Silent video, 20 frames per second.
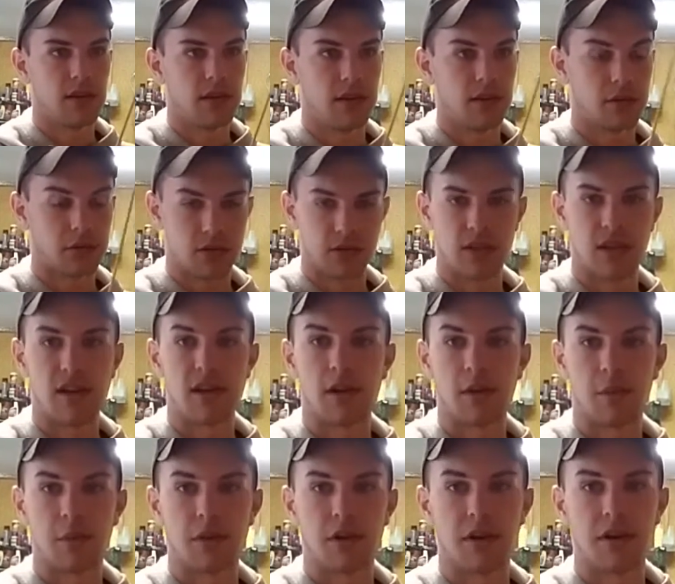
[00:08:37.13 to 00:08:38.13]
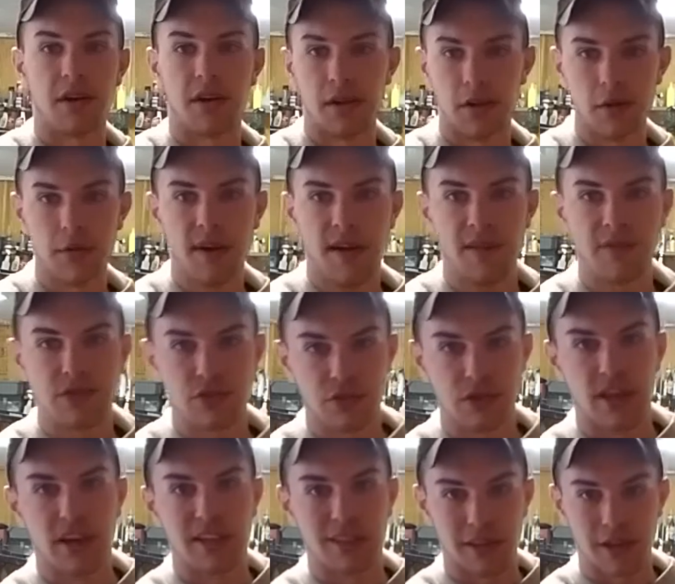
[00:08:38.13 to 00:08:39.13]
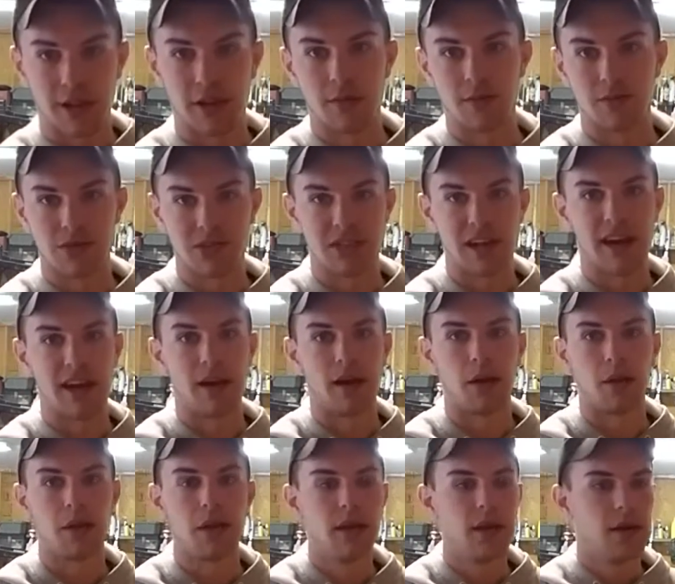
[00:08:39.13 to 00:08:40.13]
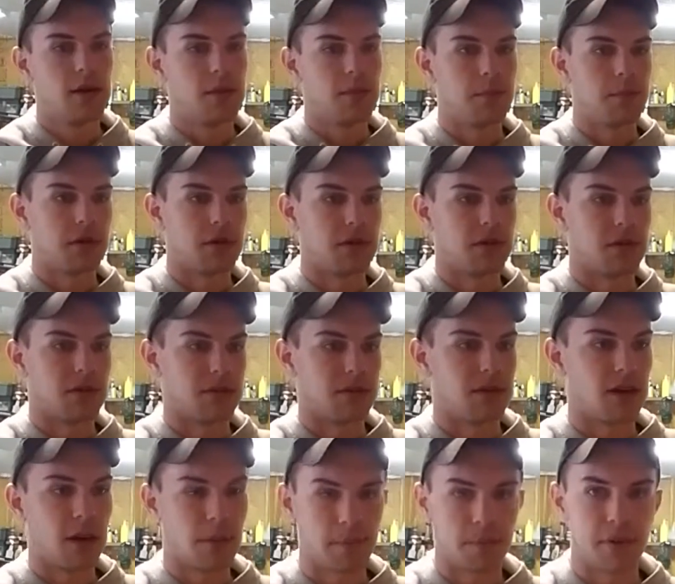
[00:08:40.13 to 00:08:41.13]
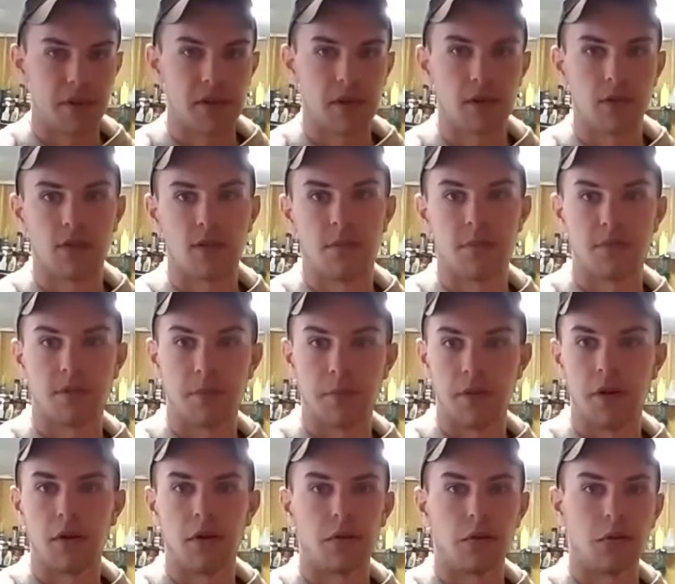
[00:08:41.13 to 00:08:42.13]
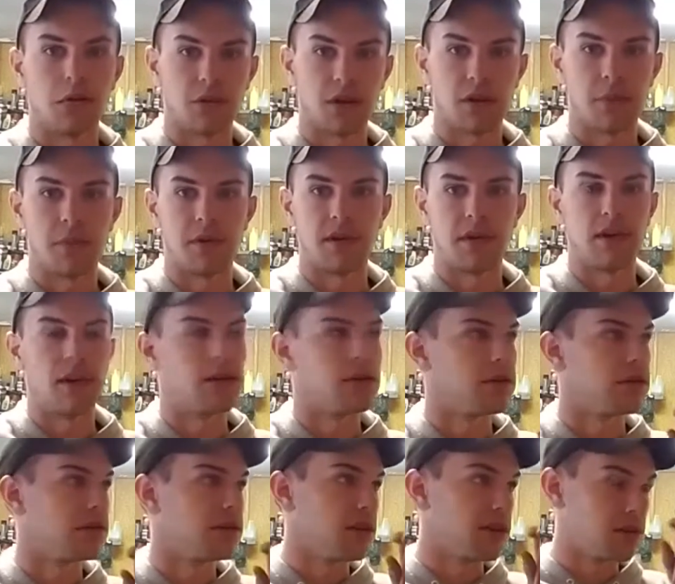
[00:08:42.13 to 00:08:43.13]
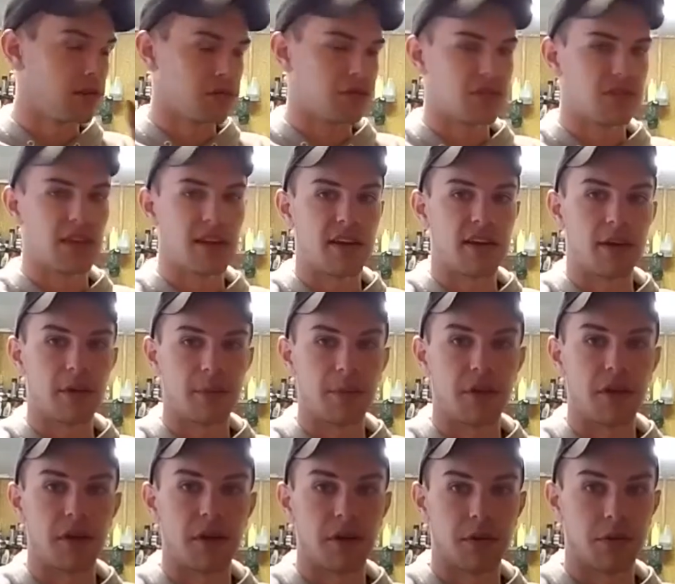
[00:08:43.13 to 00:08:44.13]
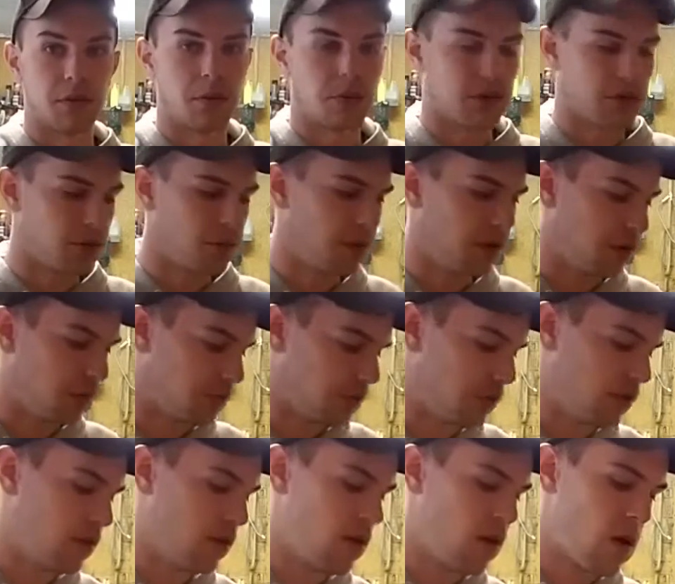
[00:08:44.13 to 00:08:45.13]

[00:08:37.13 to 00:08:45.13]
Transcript: it'll stay up there. Now you'll have slag that comes down, but not big clumps of puddle coming down. It'll stay up there where you're welding.